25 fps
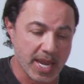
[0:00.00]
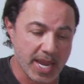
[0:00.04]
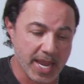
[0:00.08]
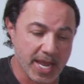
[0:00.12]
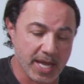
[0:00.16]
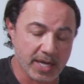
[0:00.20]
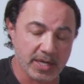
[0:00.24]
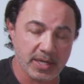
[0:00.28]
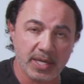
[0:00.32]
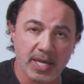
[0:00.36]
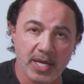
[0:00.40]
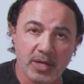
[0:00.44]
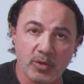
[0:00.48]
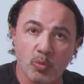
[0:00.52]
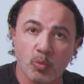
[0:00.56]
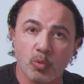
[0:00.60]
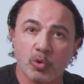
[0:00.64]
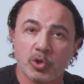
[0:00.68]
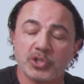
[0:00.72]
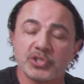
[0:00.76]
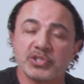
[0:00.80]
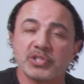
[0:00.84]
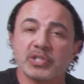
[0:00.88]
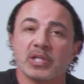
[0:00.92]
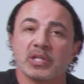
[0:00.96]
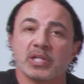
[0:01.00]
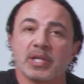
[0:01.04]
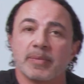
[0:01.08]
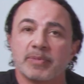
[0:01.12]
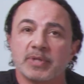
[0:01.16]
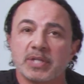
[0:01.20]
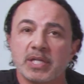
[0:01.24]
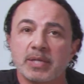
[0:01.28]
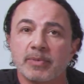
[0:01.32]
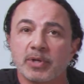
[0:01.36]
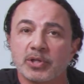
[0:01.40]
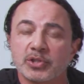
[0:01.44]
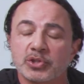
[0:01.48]
and worsen the
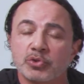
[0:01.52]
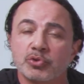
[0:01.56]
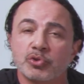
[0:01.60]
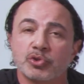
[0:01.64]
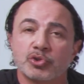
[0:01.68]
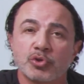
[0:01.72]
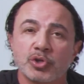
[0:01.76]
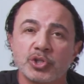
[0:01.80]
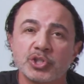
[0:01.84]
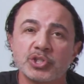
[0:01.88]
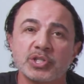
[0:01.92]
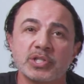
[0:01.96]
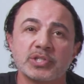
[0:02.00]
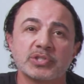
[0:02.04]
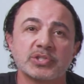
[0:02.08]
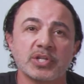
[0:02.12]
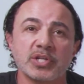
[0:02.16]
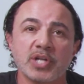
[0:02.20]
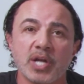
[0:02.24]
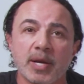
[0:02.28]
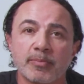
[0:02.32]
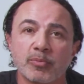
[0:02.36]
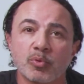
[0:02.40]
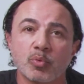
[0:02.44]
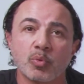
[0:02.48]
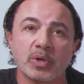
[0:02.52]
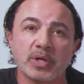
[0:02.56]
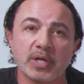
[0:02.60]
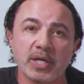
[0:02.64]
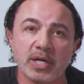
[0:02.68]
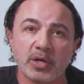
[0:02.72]
lipedema. So nutrition is the number one